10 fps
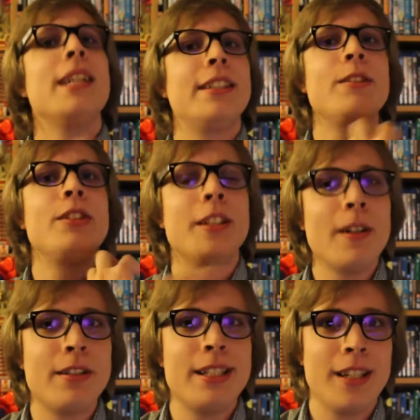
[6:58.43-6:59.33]
as soon as you
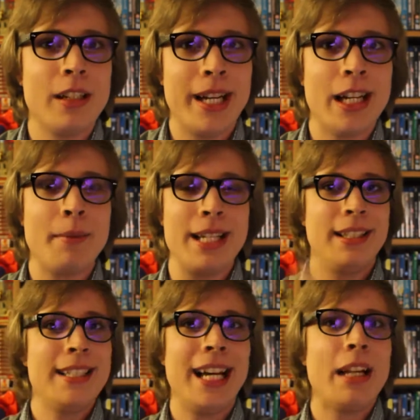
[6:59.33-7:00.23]
go into his kind of animes.
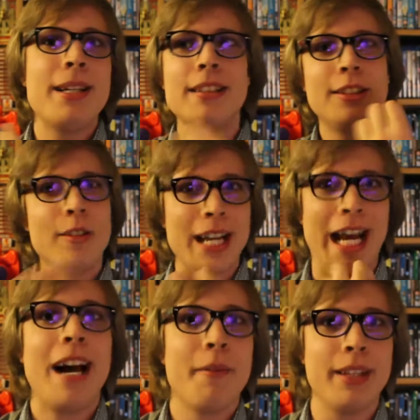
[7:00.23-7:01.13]
His animes don't
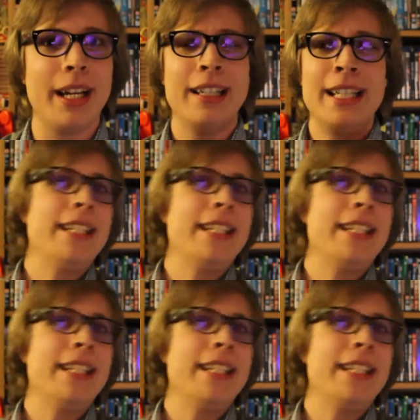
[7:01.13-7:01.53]
have that.